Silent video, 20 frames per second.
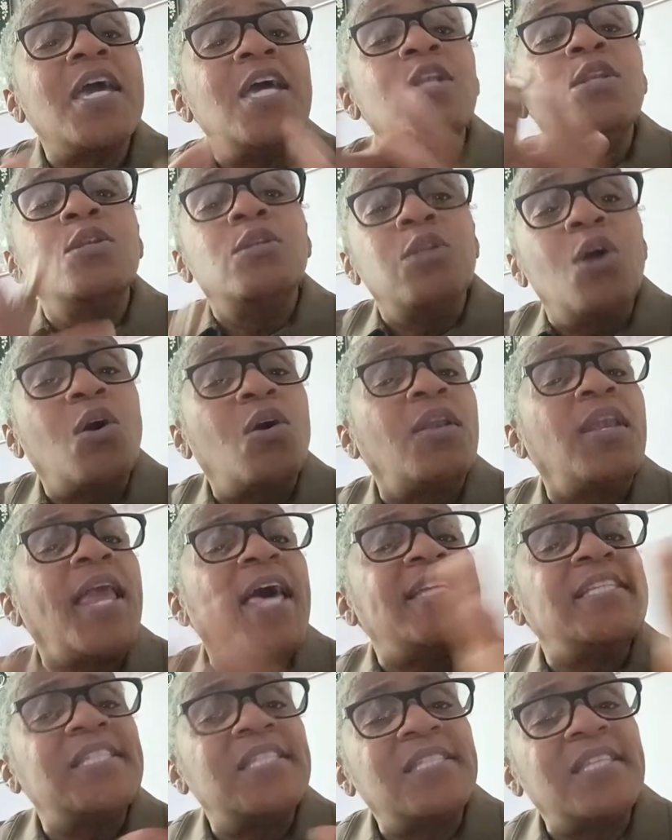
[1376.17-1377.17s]
it looked
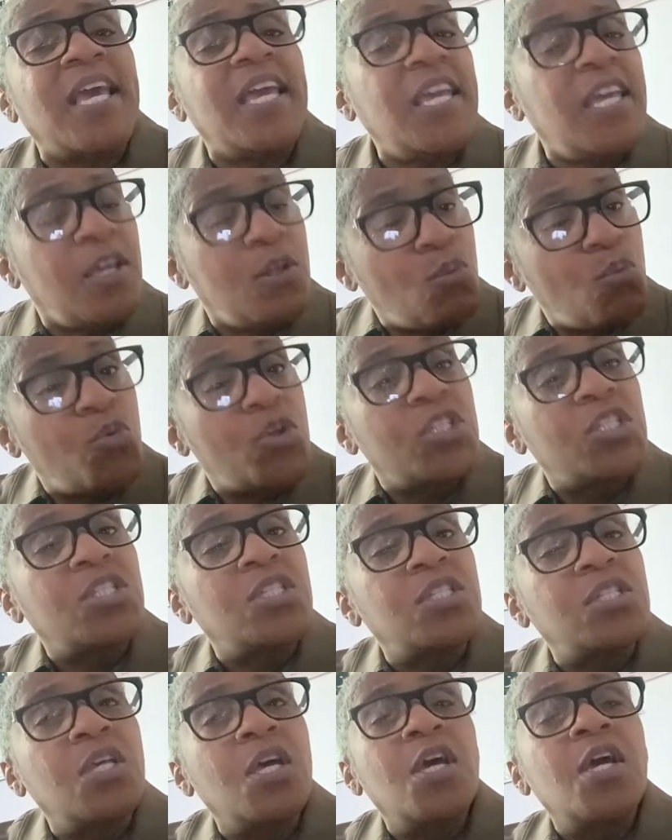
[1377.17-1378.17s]
like Satan
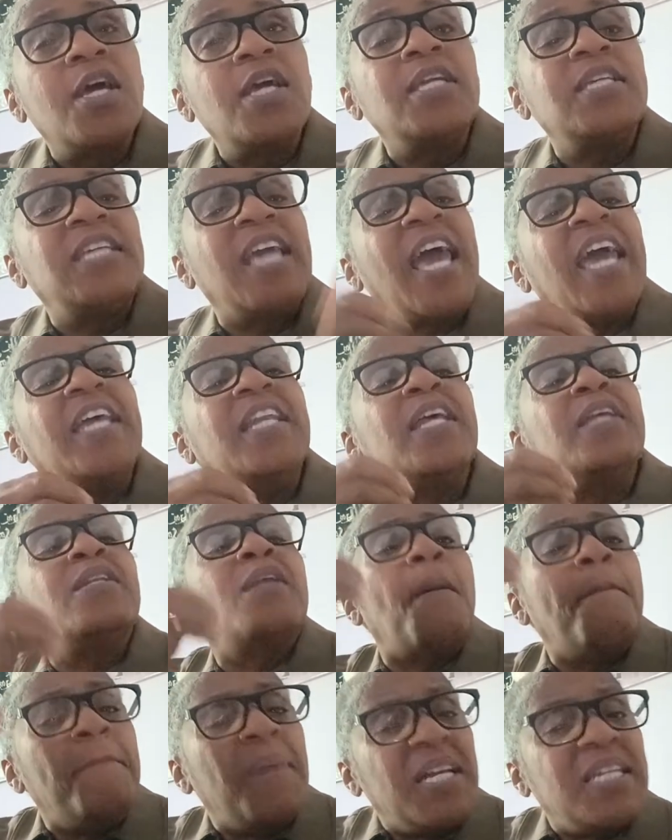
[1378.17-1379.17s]
was gaining
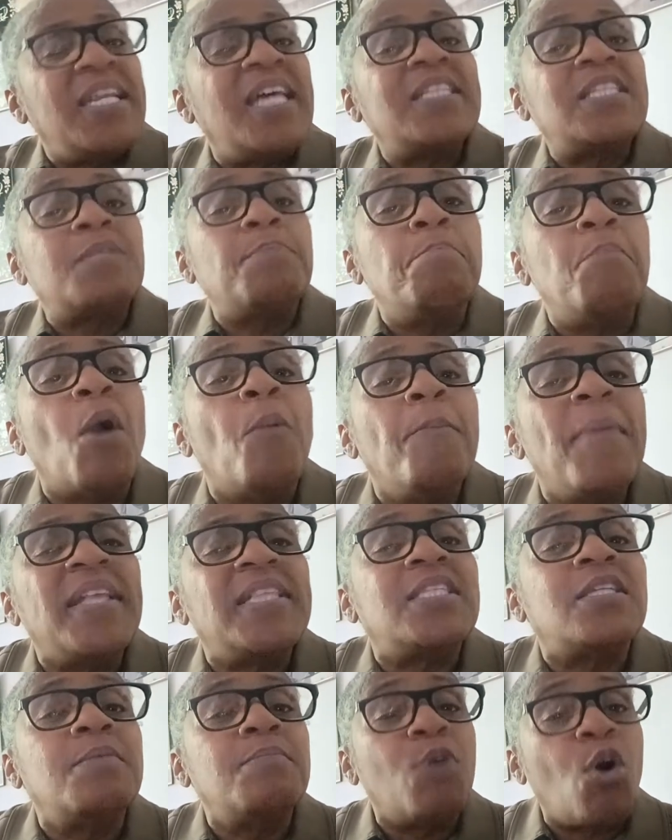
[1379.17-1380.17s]

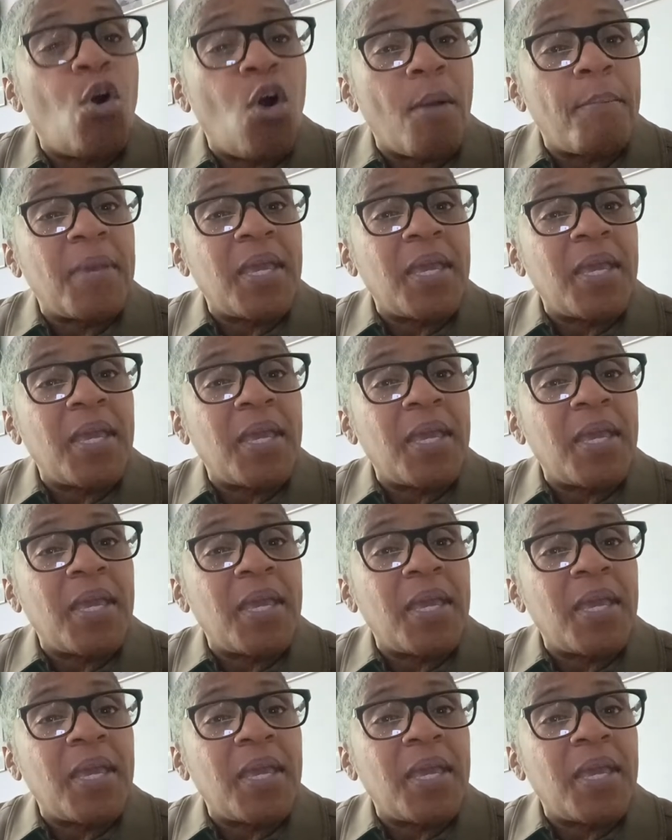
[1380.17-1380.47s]
momentum on